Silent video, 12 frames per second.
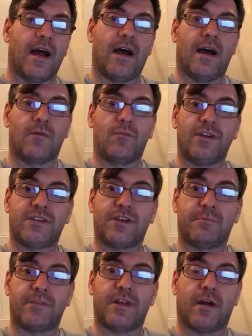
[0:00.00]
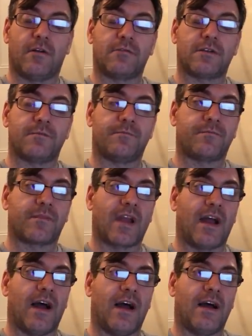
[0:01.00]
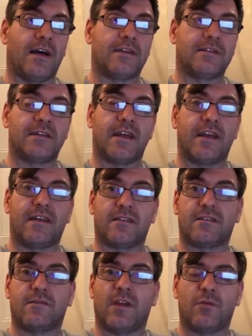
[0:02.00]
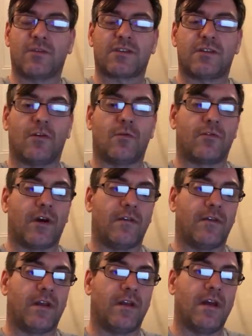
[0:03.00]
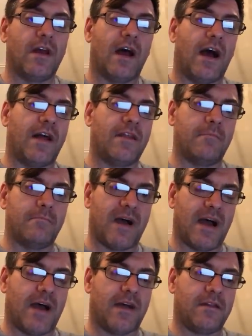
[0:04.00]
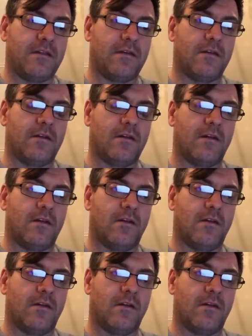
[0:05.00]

and we shipped it out, and it it was slow arriving, and the man